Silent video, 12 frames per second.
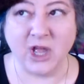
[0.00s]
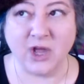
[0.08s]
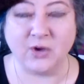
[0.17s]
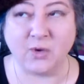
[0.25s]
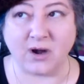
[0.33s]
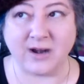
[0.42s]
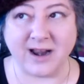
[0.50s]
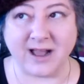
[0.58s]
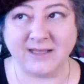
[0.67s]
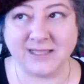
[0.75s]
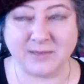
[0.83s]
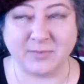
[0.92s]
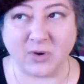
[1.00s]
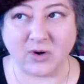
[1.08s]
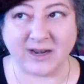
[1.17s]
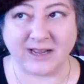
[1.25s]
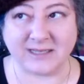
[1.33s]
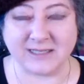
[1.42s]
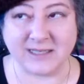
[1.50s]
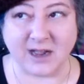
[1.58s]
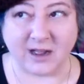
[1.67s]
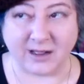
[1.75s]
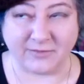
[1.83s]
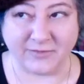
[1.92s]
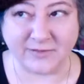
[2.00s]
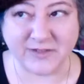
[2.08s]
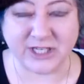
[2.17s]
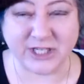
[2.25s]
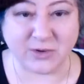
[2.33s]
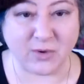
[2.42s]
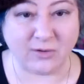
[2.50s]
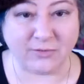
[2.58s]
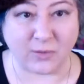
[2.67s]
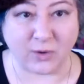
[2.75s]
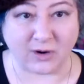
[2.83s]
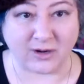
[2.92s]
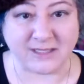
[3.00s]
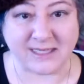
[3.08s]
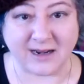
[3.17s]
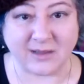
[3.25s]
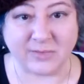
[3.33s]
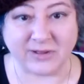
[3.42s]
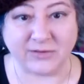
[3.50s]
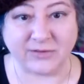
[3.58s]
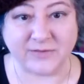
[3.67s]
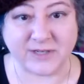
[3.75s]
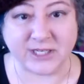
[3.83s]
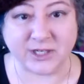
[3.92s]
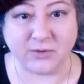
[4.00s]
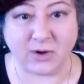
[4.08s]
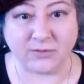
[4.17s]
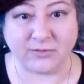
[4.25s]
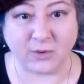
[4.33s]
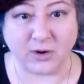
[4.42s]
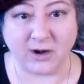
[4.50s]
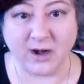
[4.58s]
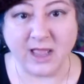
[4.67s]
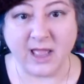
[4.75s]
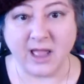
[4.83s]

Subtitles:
who are not supporting 5204, Senate Bill 5204,